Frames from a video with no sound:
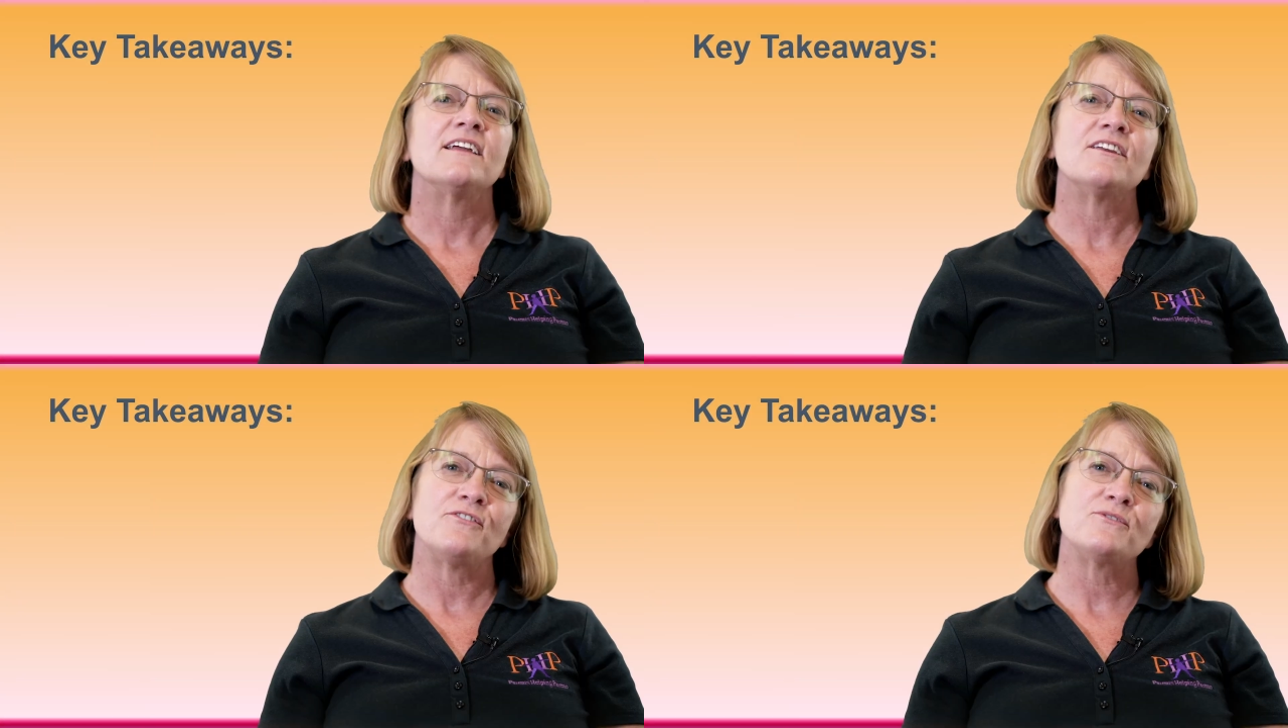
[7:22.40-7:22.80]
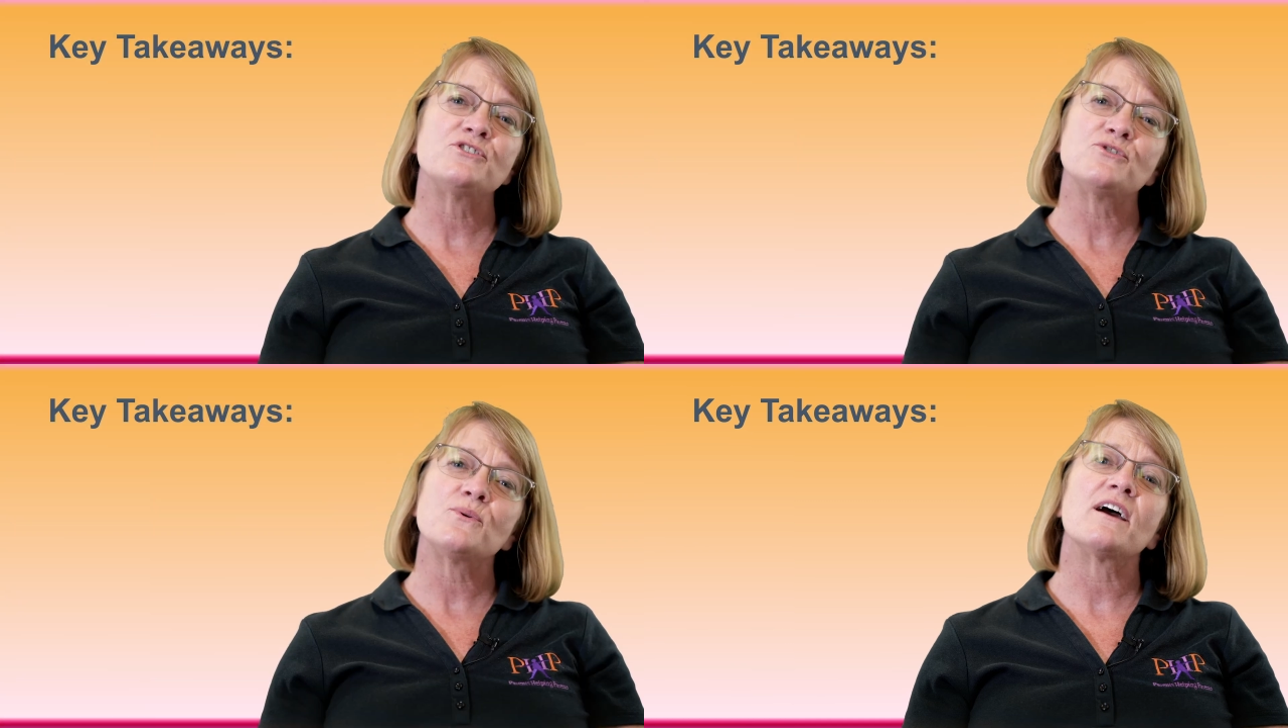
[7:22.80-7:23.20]
If you
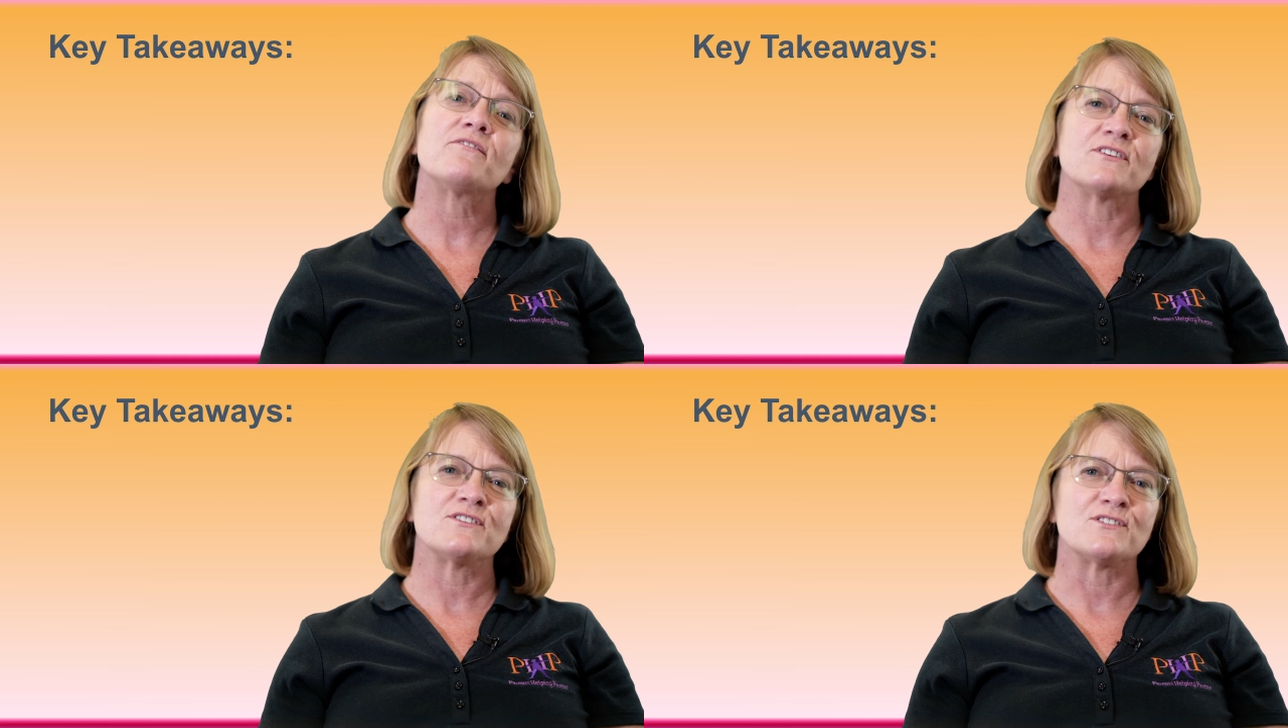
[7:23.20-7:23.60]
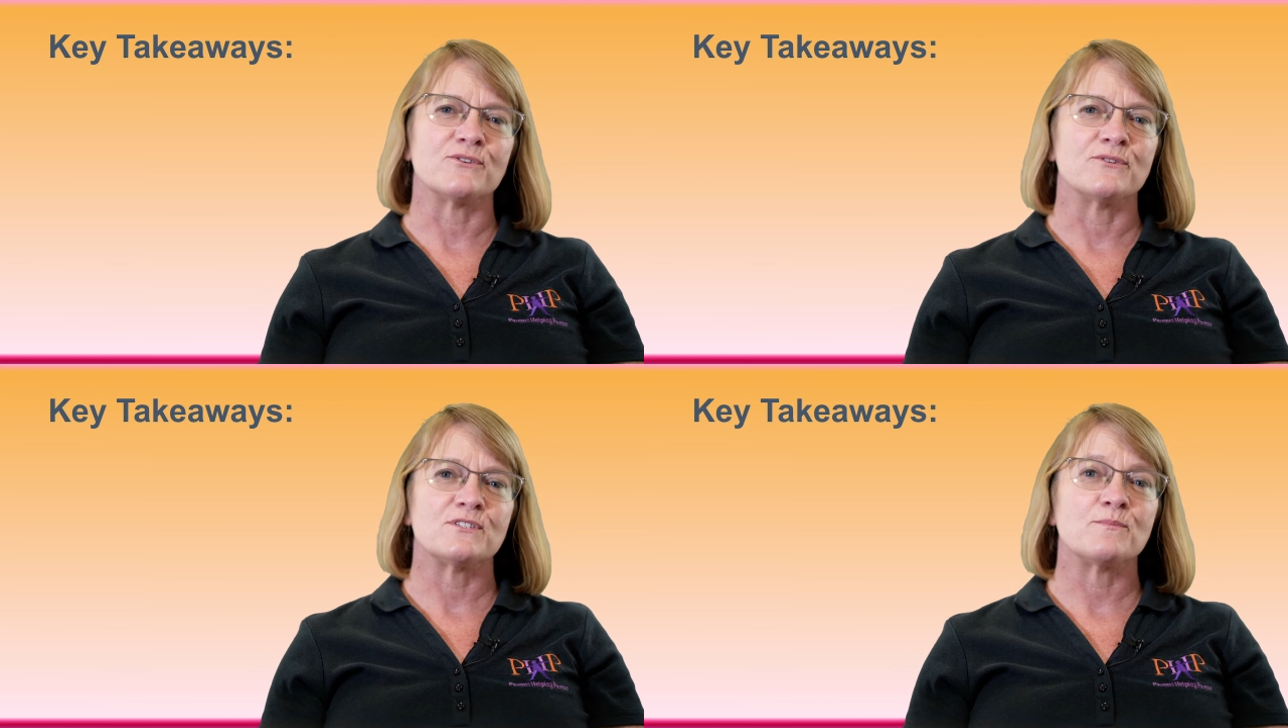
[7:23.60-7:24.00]
do have
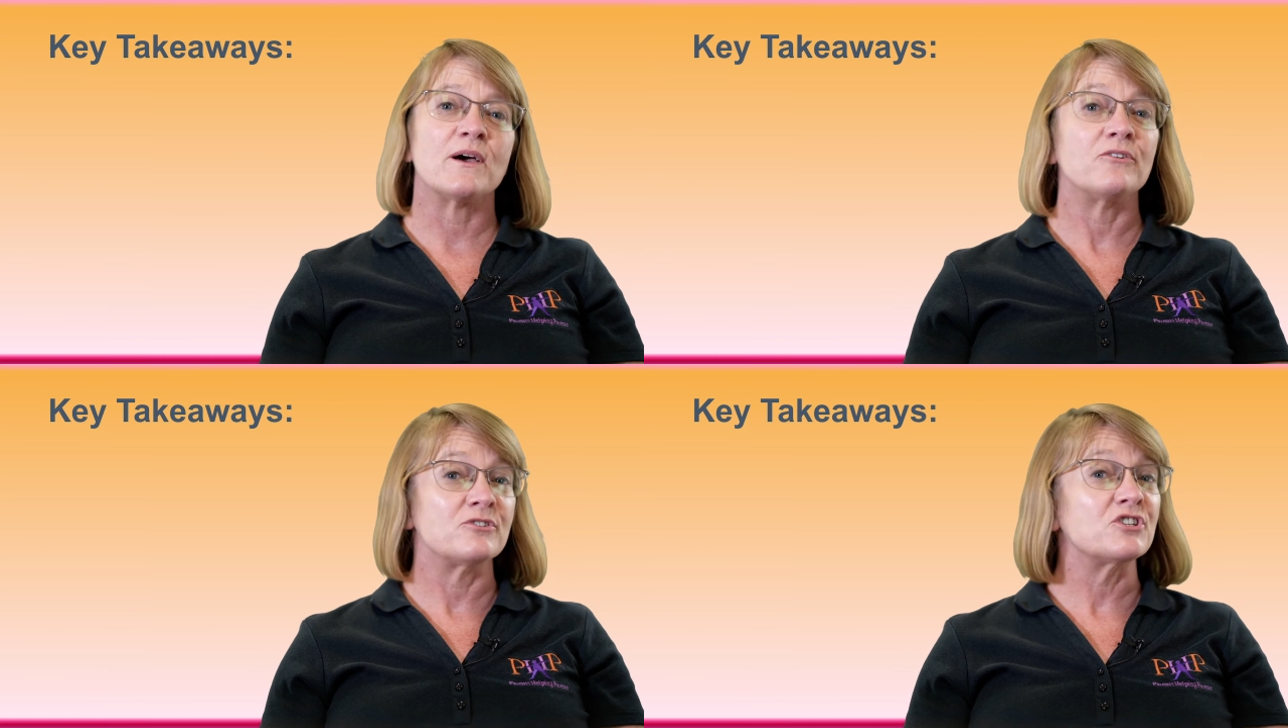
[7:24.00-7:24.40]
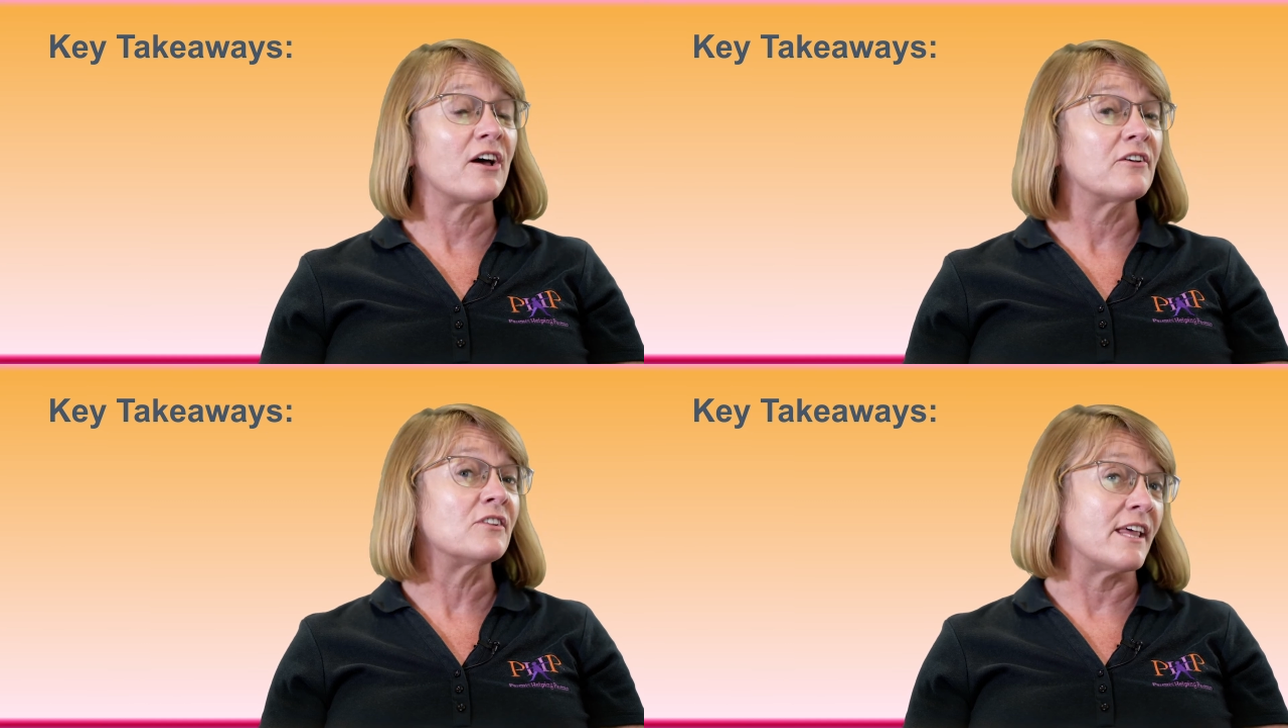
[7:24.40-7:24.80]
concerns about your
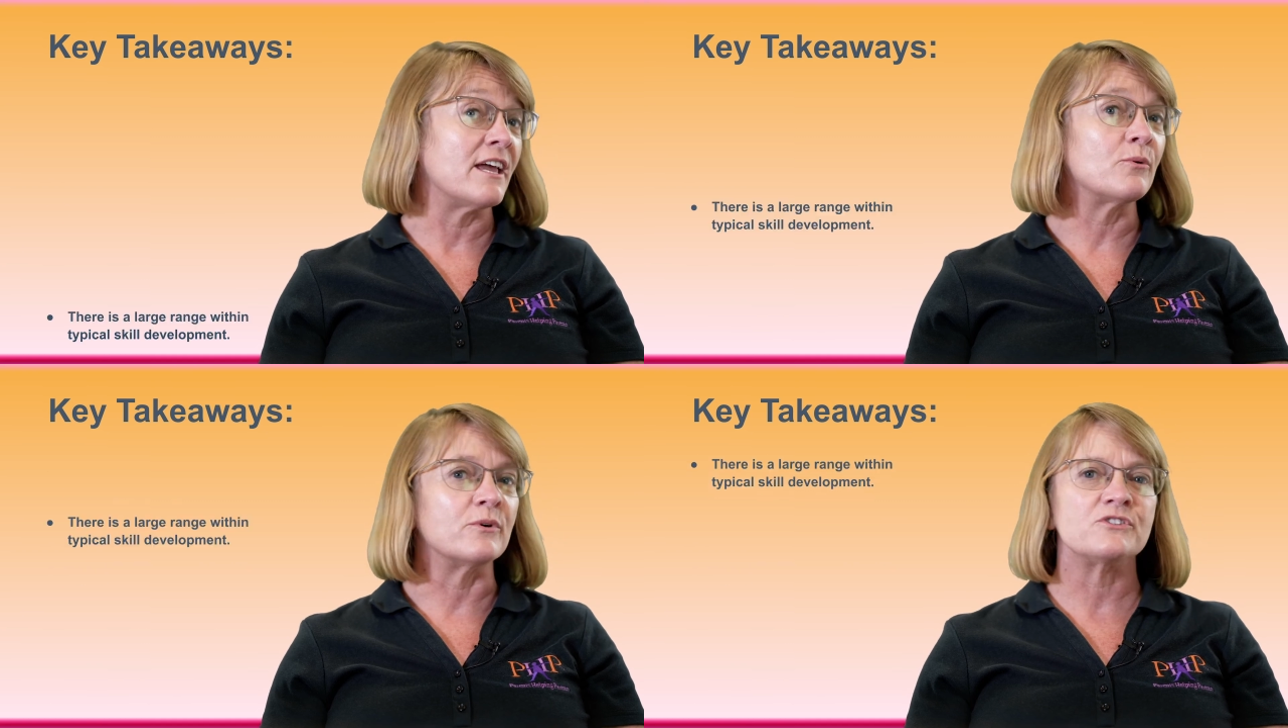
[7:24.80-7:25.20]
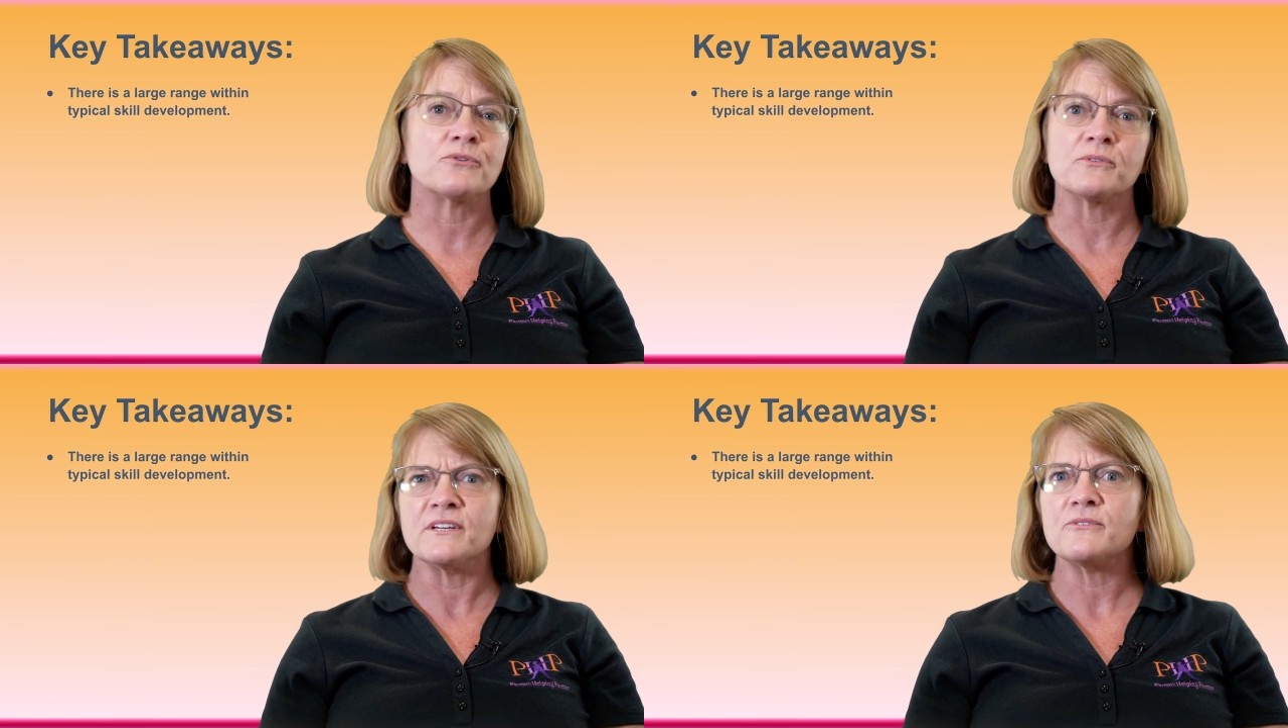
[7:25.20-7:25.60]
child's language
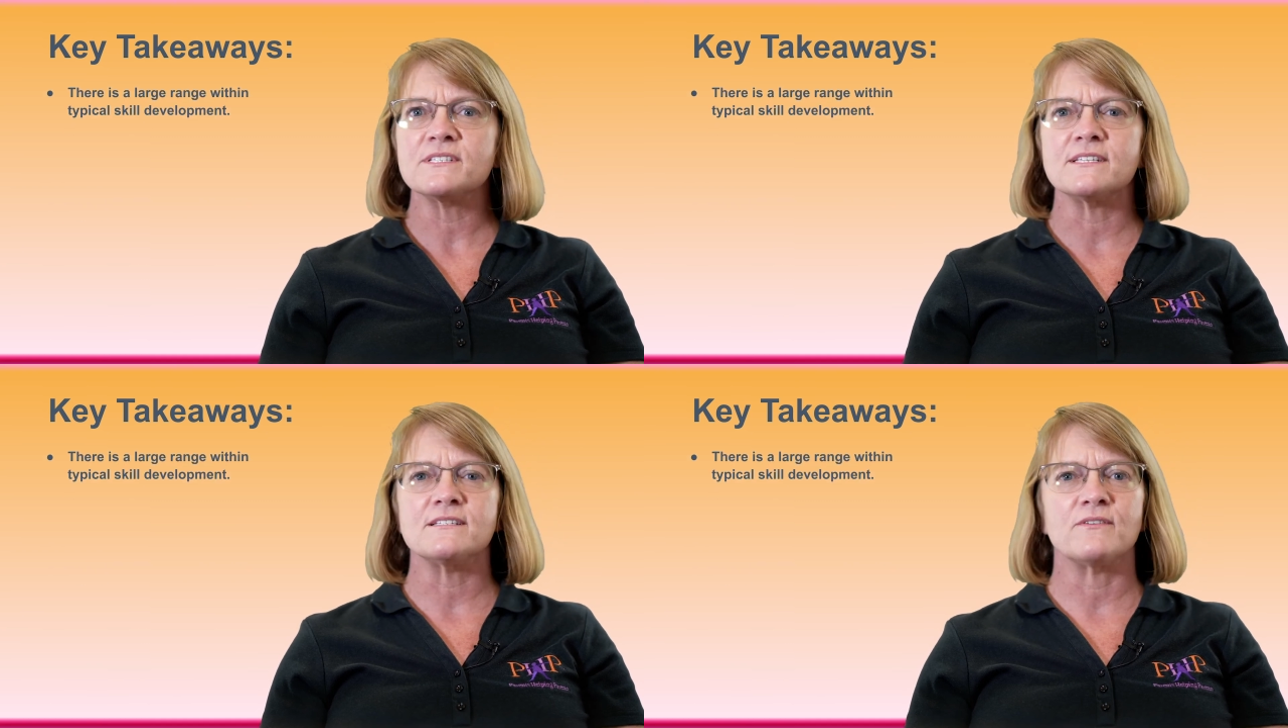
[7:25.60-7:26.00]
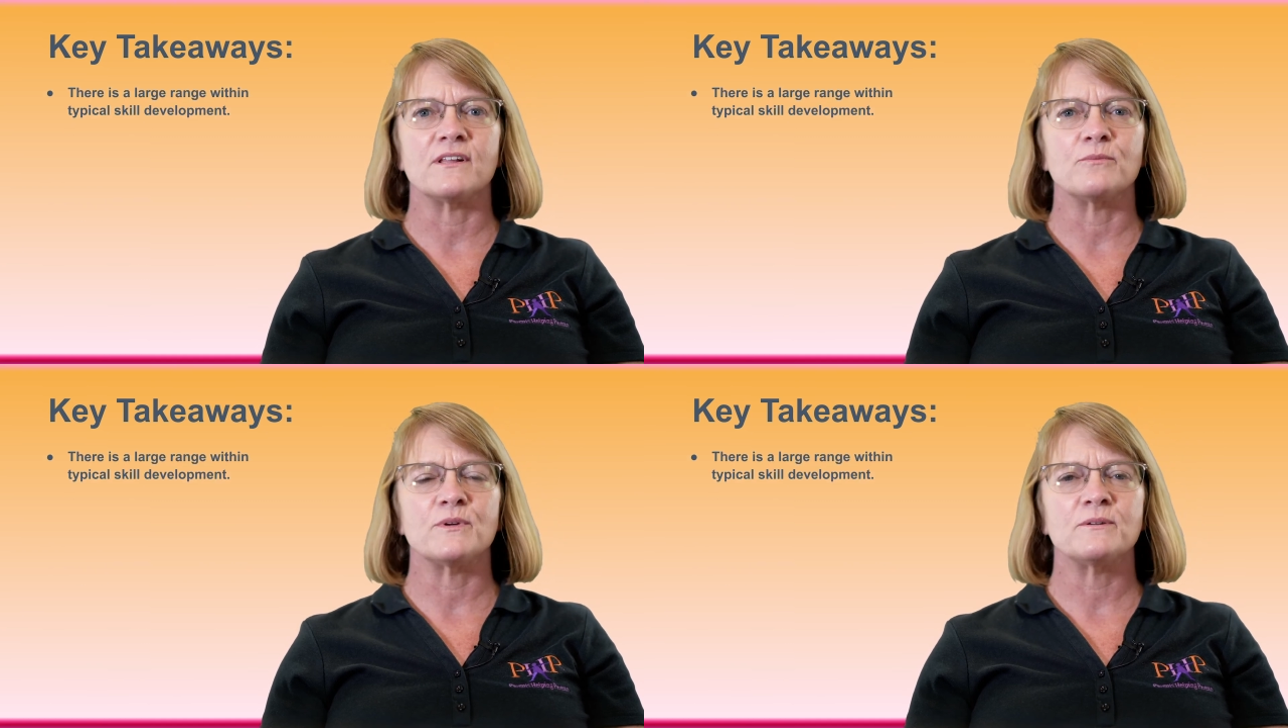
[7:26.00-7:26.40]
or literacy
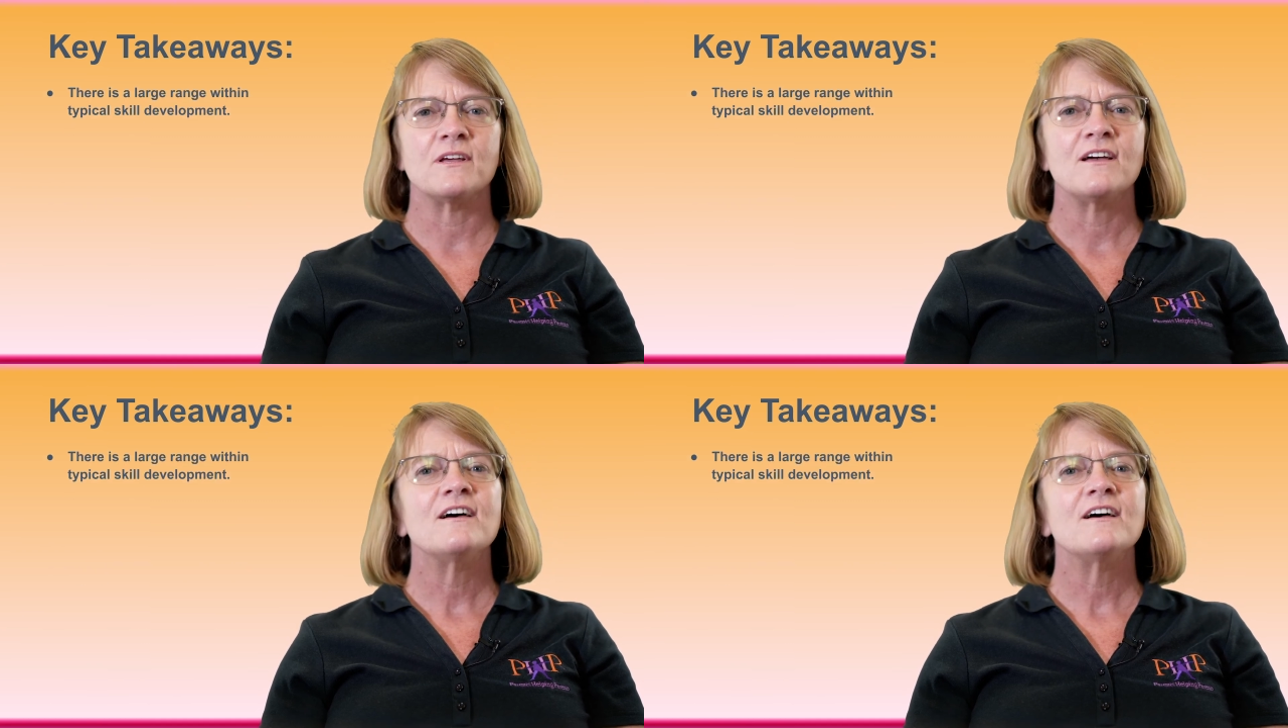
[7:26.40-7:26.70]
development,